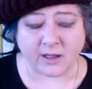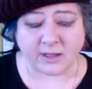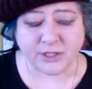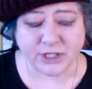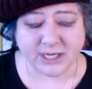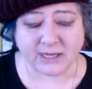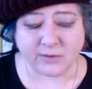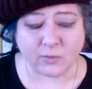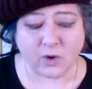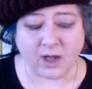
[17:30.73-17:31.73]
she
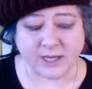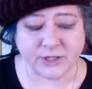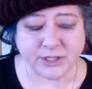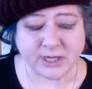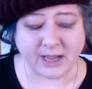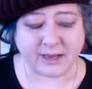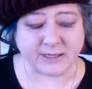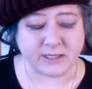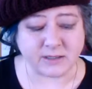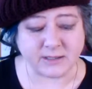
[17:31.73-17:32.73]
watched
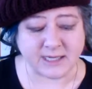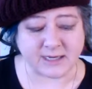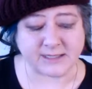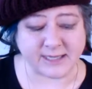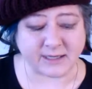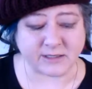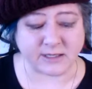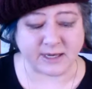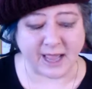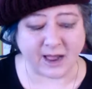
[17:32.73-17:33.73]
and
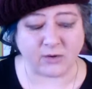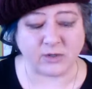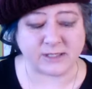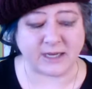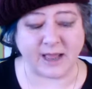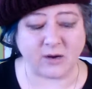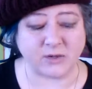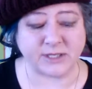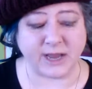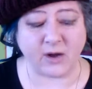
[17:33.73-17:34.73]
dissected hours and
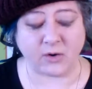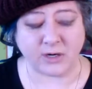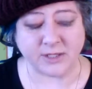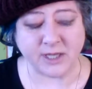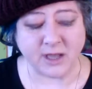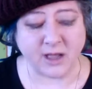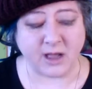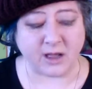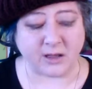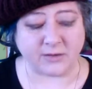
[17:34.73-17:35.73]
hours and hours
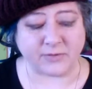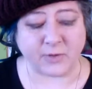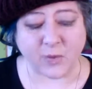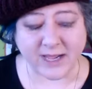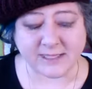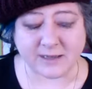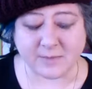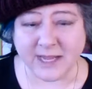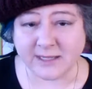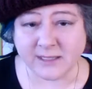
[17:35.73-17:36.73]
of the Ways and
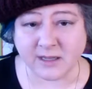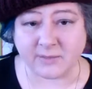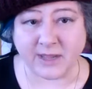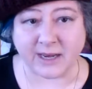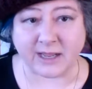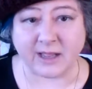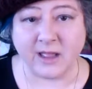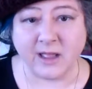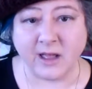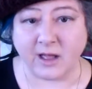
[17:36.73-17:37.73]
Means Committee
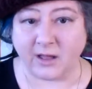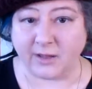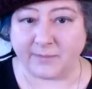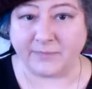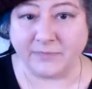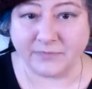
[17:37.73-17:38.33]
for